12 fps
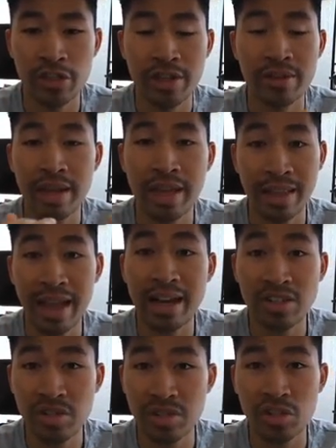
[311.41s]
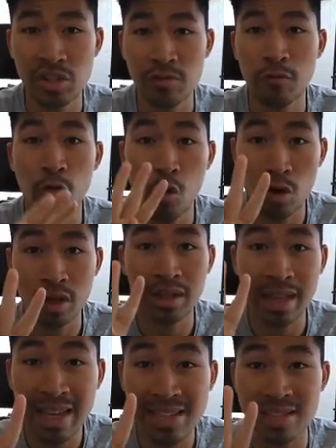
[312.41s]
and actually just 4
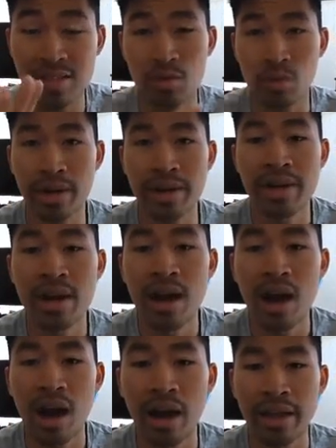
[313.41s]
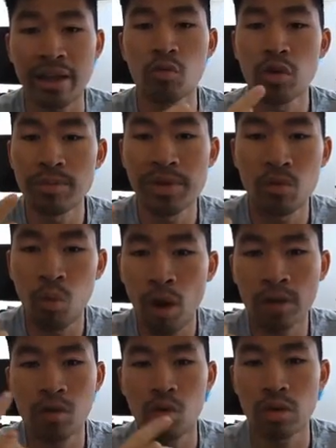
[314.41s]
classes away. It would be
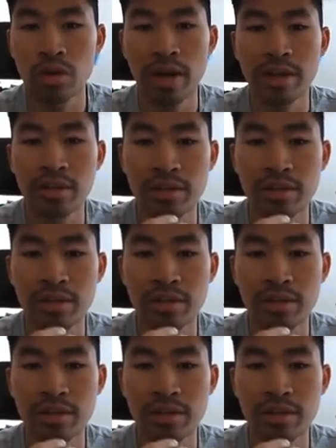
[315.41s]
1 quarter.